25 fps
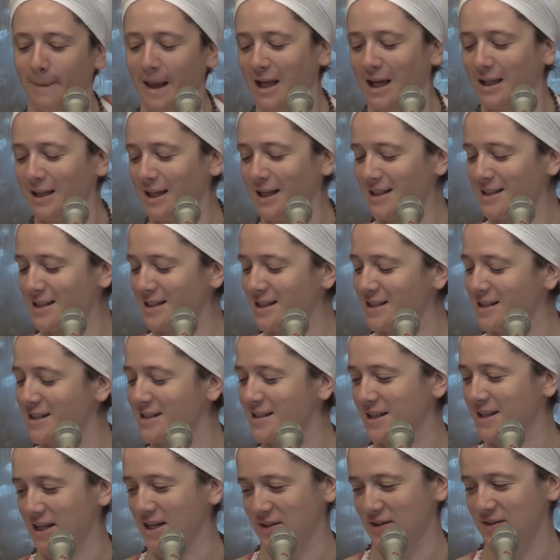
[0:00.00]
I'd like to
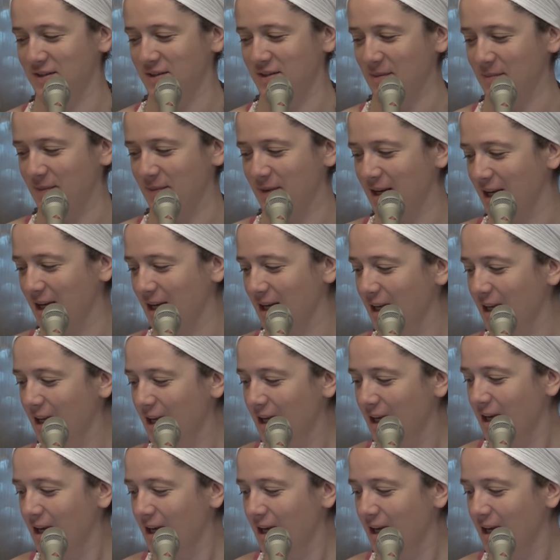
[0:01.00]
discuss something